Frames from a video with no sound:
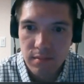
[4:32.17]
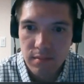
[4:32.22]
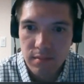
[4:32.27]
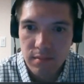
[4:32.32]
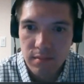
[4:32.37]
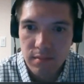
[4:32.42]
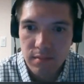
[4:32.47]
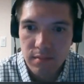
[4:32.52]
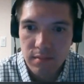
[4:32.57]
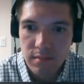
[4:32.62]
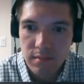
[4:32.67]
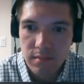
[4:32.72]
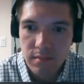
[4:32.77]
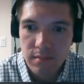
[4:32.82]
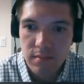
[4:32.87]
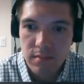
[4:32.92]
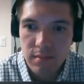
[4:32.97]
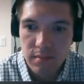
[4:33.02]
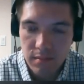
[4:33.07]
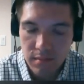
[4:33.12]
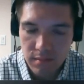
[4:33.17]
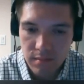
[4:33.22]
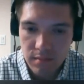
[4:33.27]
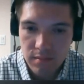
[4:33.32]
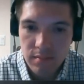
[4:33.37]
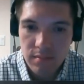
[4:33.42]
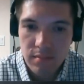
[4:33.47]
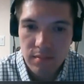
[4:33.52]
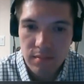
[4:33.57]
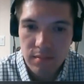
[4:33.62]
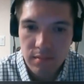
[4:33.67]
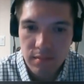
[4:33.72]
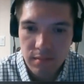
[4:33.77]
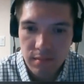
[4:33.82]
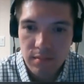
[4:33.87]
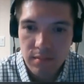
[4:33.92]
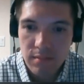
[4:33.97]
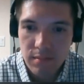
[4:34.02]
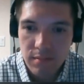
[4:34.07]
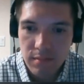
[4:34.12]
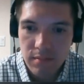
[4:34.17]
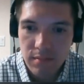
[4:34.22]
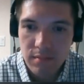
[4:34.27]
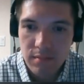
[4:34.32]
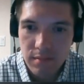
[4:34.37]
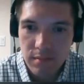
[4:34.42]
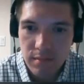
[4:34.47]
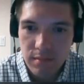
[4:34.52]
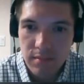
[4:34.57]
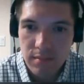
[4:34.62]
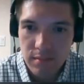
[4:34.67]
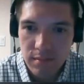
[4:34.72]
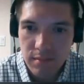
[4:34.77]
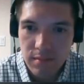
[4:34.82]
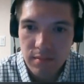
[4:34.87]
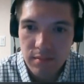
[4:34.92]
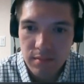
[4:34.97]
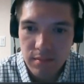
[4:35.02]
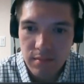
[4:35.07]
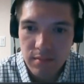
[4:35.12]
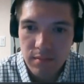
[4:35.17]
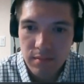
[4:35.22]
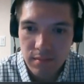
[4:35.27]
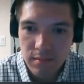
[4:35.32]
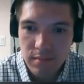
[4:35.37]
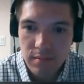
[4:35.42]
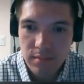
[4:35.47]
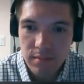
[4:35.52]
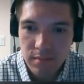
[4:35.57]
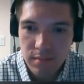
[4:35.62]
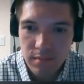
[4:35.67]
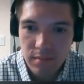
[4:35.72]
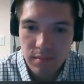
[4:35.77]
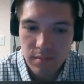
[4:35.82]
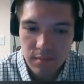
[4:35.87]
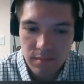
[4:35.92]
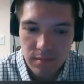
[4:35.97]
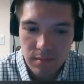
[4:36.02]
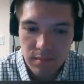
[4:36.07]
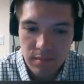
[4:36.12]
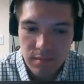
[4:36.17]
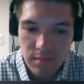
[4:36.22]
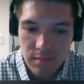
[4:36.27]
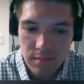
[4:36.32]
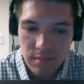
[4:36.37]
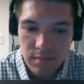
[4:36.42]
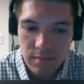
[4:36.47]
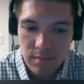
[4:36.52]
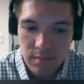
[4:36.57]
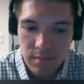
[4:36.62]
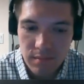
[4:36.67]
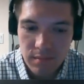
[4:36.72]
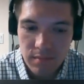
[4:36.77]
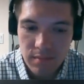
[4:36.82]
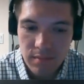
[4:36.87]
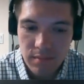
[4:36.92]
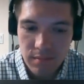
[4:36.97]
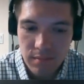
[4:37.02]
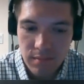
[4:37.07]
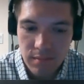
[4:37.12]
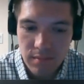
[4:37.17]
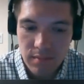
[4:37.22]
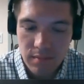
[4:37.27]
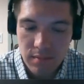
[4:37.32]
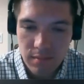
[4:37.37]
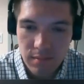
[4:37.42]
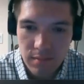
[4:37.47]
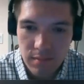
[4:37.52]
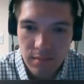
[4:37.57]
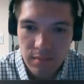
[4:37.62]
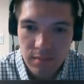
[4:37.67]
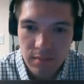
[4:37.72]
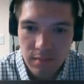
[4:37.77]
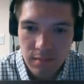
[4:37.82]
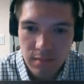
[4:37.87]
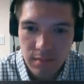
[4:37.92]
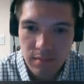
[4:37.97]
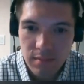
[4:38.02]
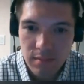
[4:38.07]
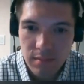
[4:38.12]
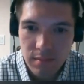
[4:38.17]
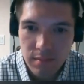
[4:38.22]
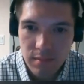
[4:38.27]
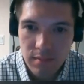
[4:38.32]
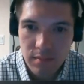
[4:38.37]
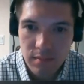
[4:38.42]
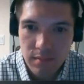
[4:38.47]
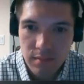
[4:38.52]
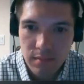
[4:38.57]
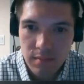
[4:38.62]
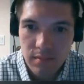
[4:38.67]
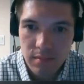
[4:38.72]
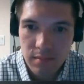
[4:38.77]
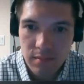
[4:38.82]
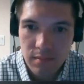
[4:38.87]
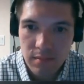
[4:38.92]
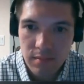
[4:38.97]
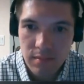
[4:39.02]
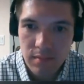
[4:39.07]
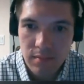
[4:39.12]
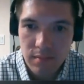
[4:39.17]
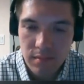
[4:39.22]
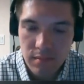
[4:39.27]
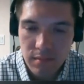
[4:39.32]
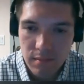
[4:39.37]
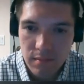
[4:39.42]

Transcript: No words are spoken by the person on screen.